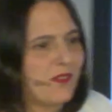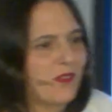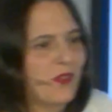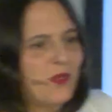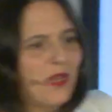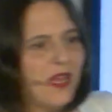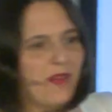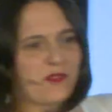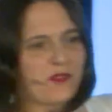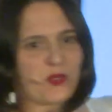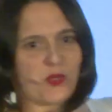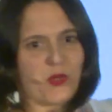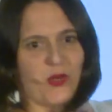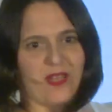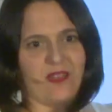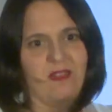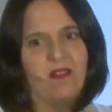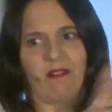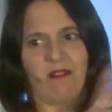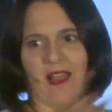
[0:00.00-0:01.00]
So you have to
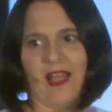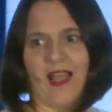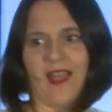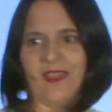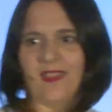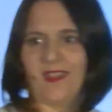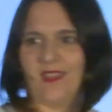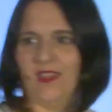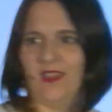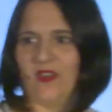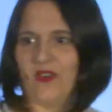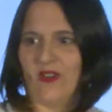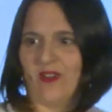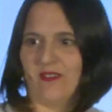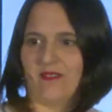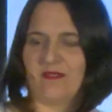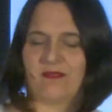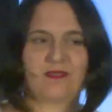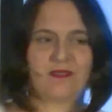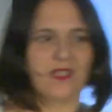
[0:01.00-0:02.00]
train your eye here.